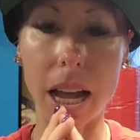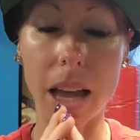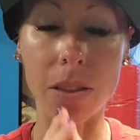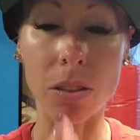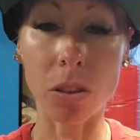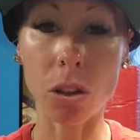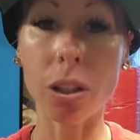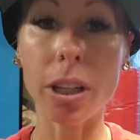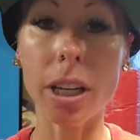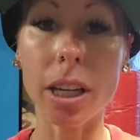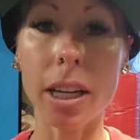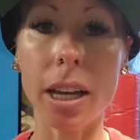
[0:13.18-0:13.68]

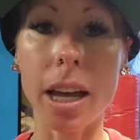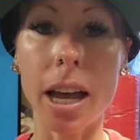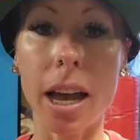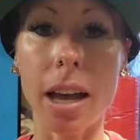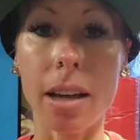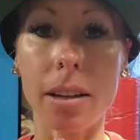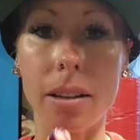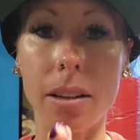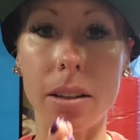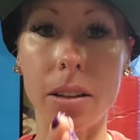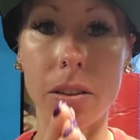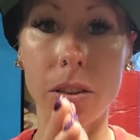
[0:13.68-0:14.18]
and looking
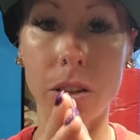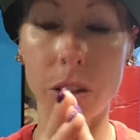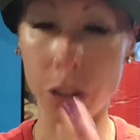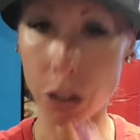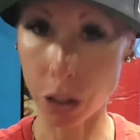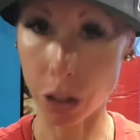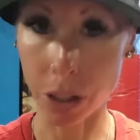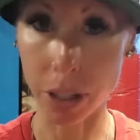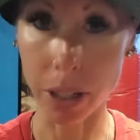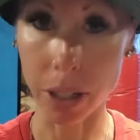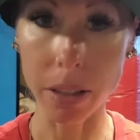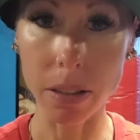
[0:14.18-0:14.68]
at the
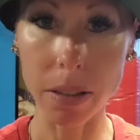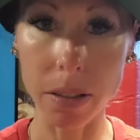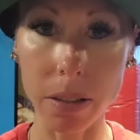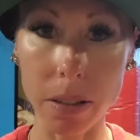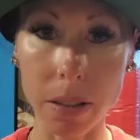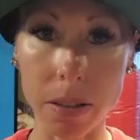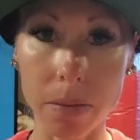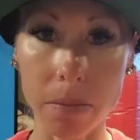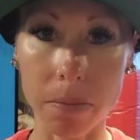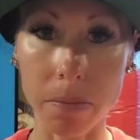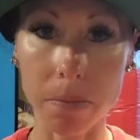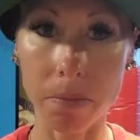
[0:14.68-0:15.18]

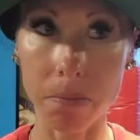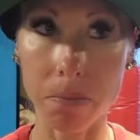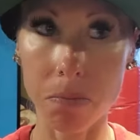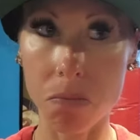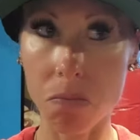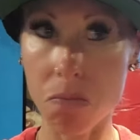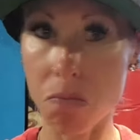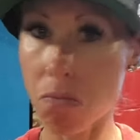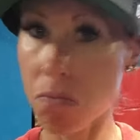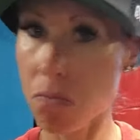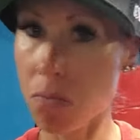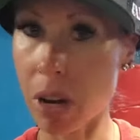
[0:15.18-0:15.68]
goodness,
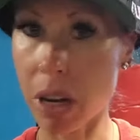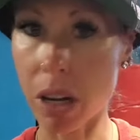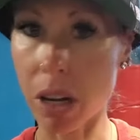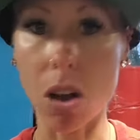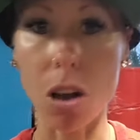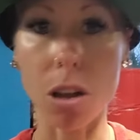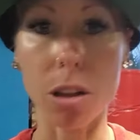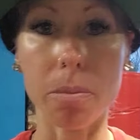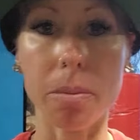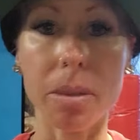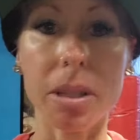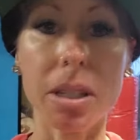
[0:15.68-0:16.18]
might
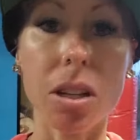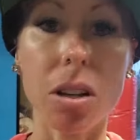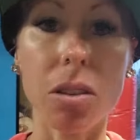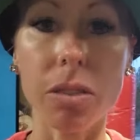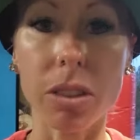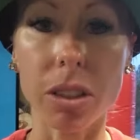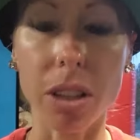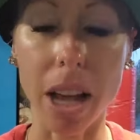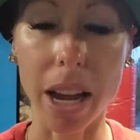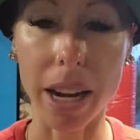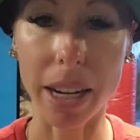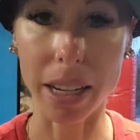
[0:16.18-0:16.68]
call them
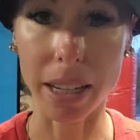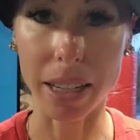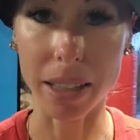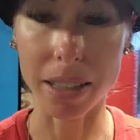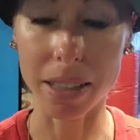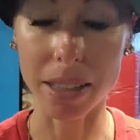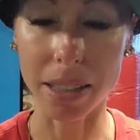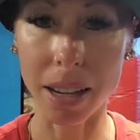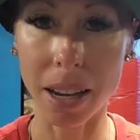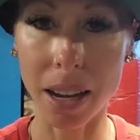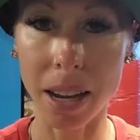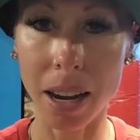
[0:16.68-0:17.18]
silver
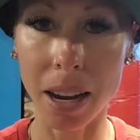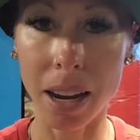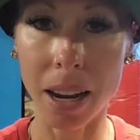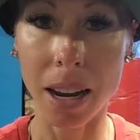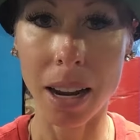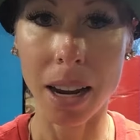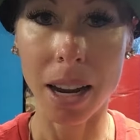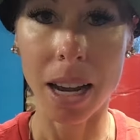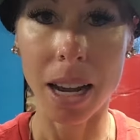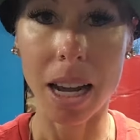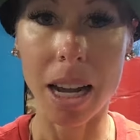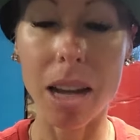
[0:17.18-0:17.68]
linings,
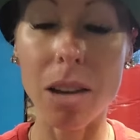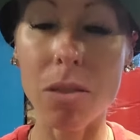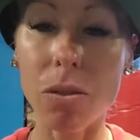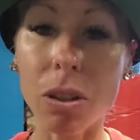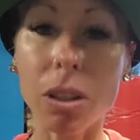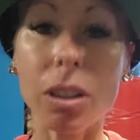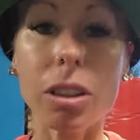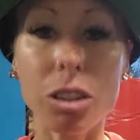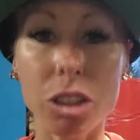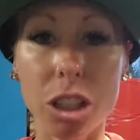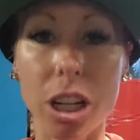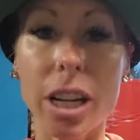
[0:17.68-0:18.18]
it
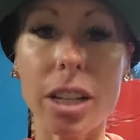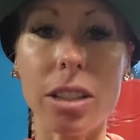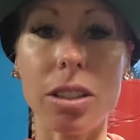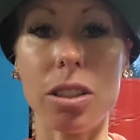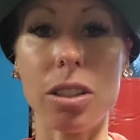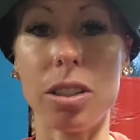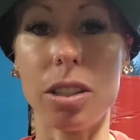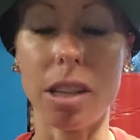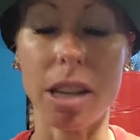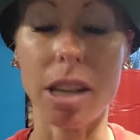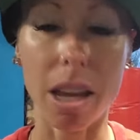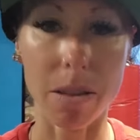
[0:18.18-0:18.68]
really
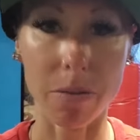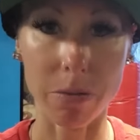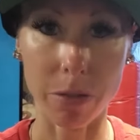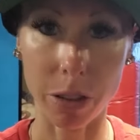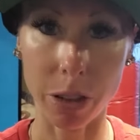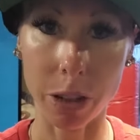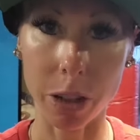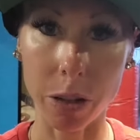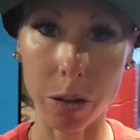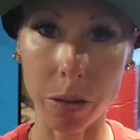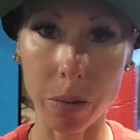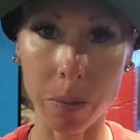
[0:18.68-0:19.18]
changes the game
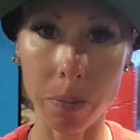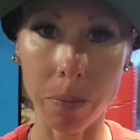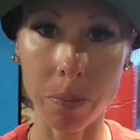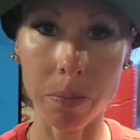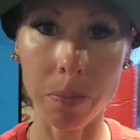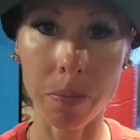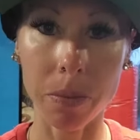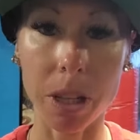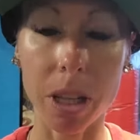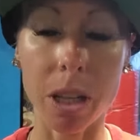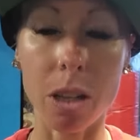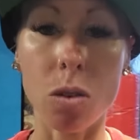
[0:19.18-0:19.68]
for you
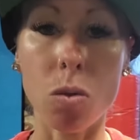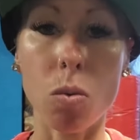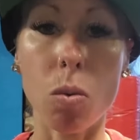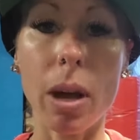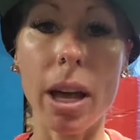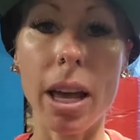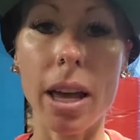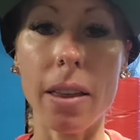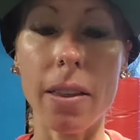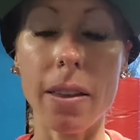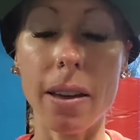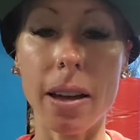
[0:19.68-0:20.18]
in a
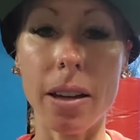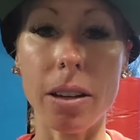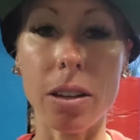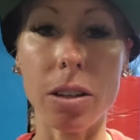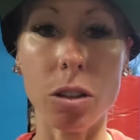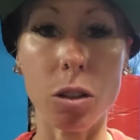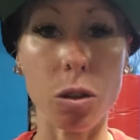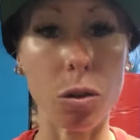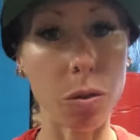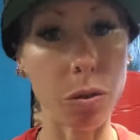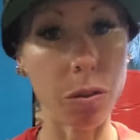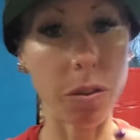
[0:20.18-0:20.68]
way
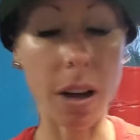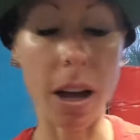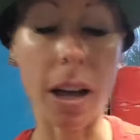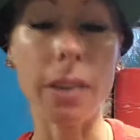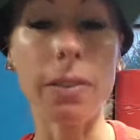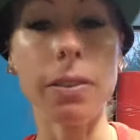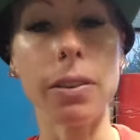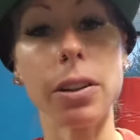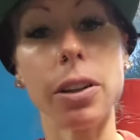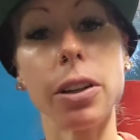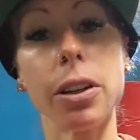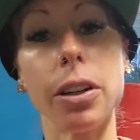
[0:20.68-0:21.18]
that you
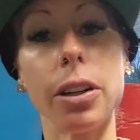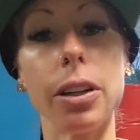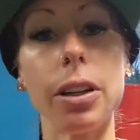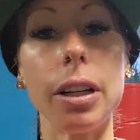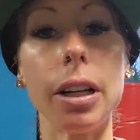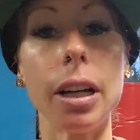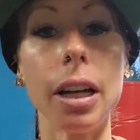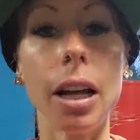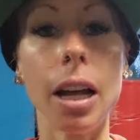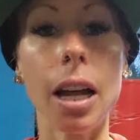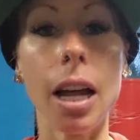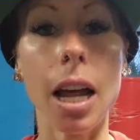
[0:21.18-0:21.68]
find the
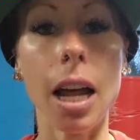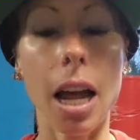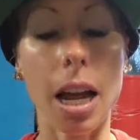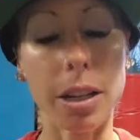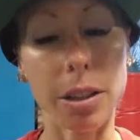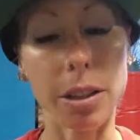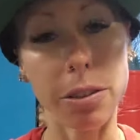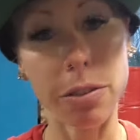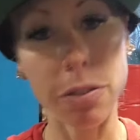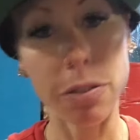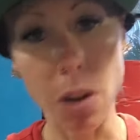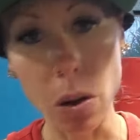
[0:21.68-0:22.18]
good
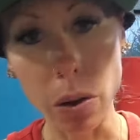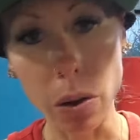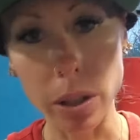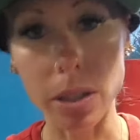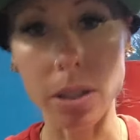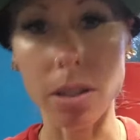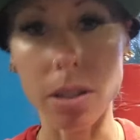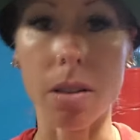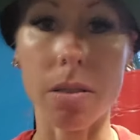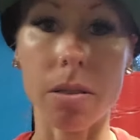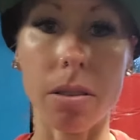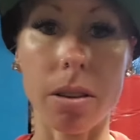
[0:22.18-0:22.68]
and you
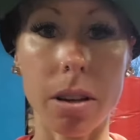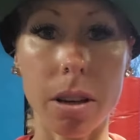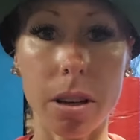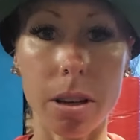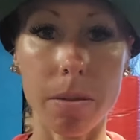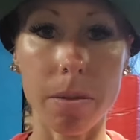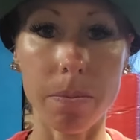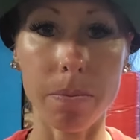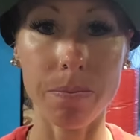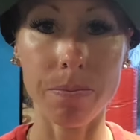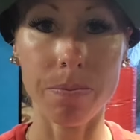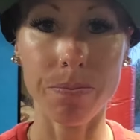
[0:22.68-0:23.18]
focus on the
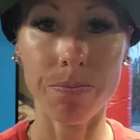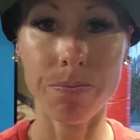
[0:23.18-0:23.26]
good.